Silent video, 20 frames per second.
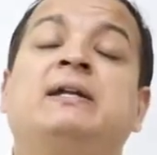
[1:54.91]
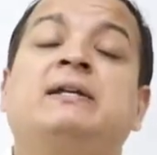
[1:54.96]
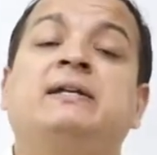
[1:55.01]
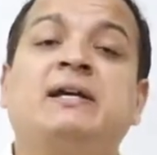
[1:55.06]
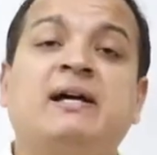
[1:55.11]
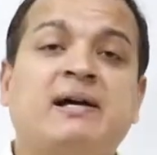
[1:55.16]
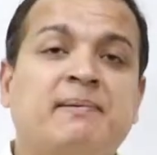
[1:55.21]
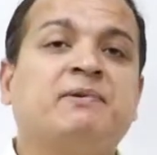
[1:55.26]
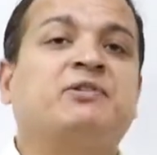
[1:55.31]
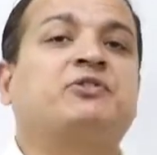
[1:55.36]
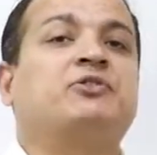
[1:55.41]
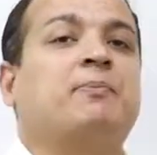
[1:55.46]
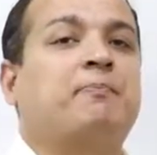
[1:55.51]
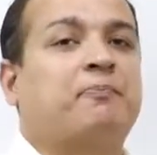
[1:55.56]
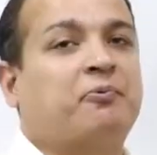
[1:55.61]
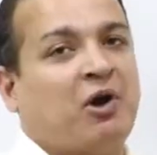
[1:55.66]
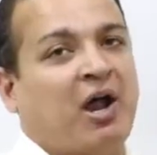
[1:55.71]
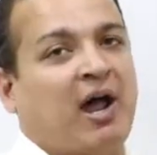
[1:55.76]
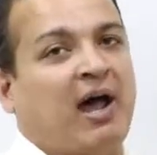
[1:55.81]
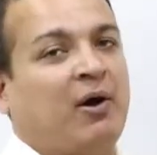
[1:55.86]
Dear Mr.
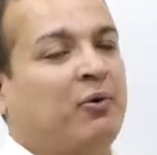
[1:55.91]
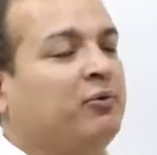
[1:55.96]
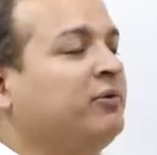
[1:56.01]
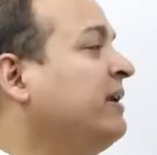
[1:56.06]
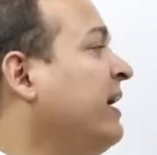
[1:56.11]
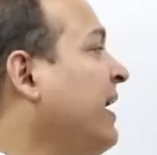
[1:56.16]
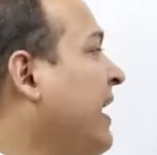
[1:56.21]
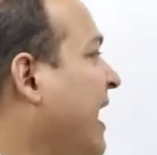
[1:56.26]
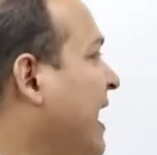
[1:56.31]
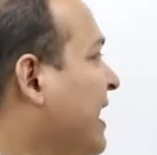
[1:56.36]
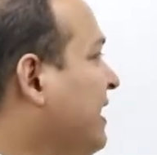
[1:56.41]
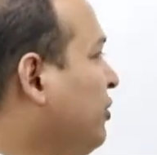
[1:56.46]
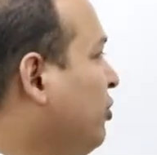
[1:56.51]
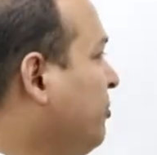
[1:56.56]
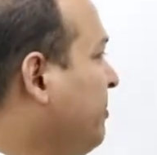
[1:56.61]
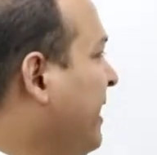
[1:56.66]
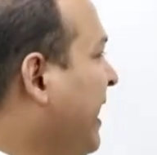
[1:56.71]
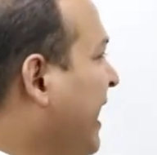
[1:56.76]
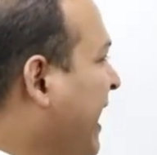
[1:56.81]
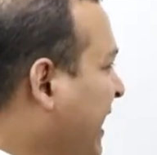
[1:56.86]
Brown, and
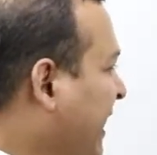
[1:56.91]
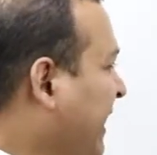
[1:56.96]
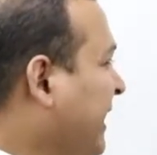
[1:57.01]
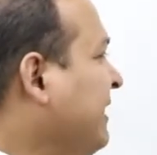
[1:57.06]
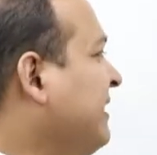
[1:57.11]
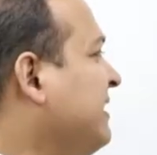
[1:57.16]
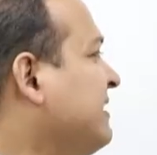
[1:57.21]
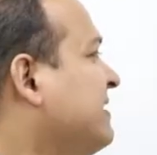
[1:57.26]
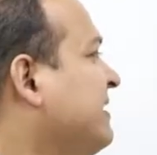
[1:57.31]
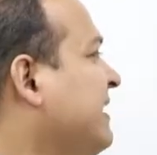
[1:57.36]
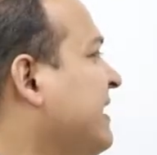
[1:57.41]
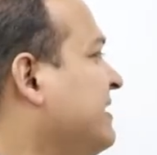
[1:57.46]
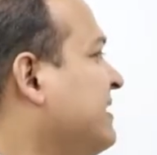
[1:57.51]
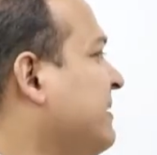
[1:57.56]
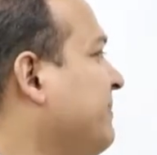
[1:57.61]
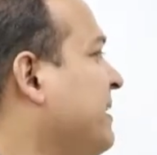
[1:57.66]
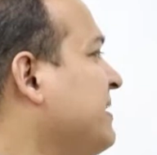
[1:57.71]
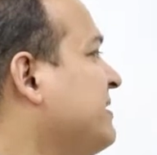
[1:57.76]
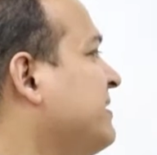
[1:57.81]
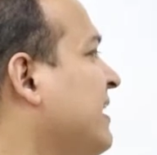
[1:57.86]
you'll be ending this
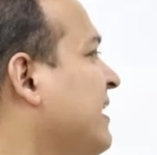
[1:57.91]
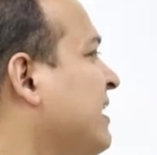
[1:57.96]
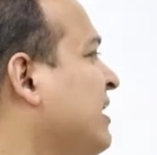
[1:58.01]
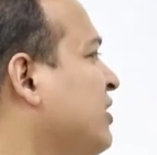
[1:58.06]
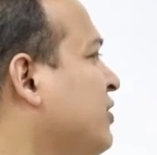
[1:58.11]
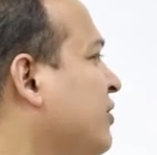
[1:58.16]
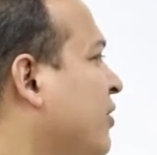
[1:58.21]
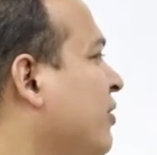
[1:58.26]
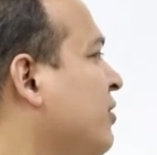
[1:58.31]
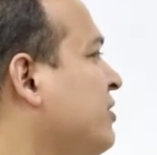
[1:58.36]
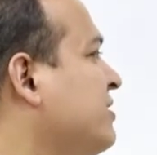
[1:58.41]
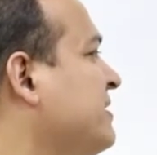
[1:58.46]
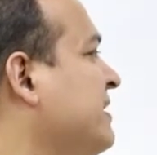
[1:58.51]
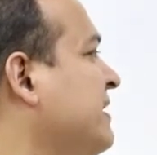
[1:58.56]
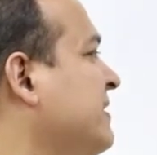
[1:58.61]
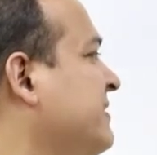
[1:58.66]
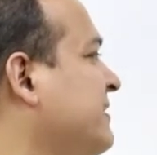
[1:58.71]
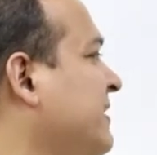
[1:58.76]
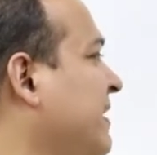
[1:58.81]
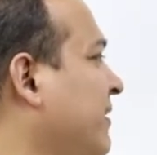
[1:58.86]
letter by saying yours
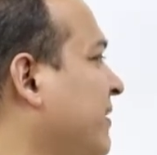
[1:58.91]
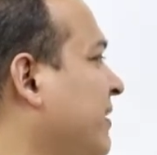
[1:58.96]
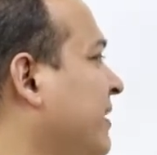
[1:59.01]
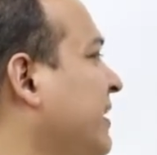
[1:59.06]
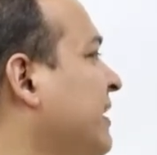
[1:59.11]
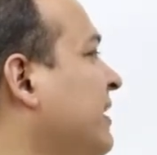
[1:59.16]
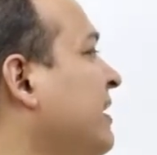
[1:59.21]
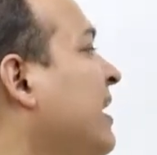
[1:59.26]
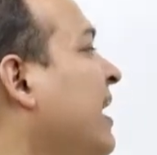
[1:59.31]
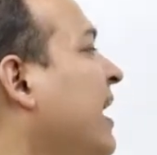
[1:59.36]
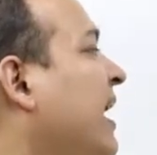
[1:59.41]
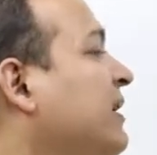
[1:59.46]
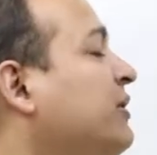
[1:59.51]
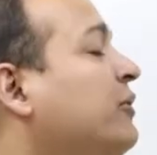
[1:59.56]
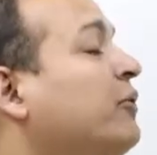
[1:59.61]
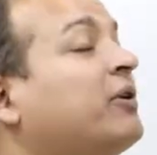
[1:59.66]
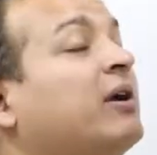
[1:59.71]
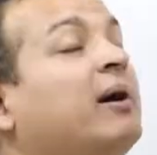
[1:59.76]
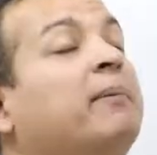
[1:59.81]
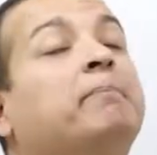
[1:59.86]
sincerely and
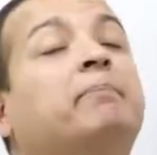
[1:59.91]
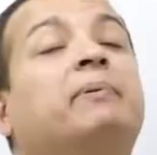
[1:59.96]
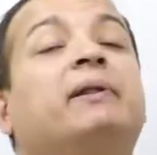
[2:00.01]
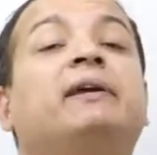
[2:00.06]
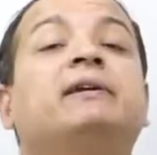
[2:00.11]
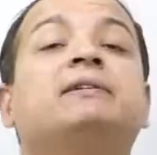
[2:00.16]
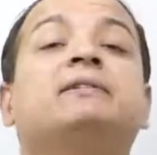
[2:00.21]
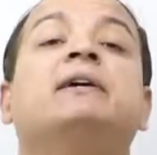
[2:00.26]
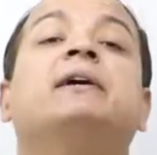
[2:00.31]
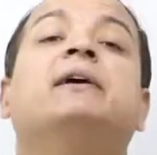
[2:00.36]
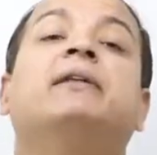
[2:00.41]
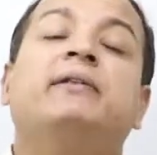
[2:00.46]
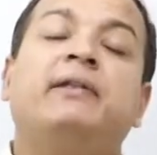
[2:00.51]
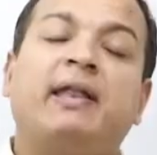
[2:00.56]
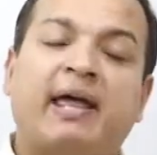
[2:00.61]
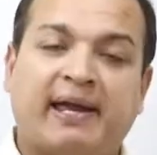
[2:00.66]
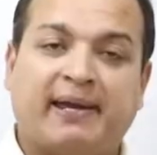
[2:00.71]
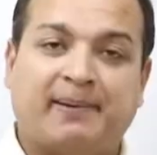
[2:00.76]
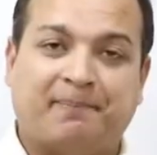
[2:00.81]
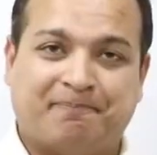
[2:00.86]
your complete
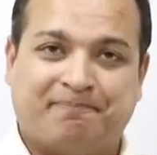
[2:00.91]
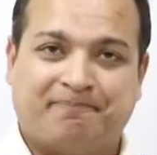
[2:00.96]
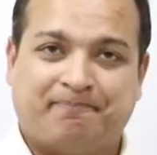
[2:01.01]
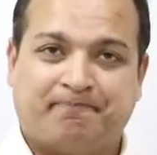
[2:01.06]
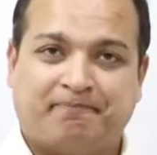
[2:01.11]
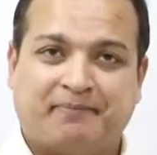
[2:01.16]
name.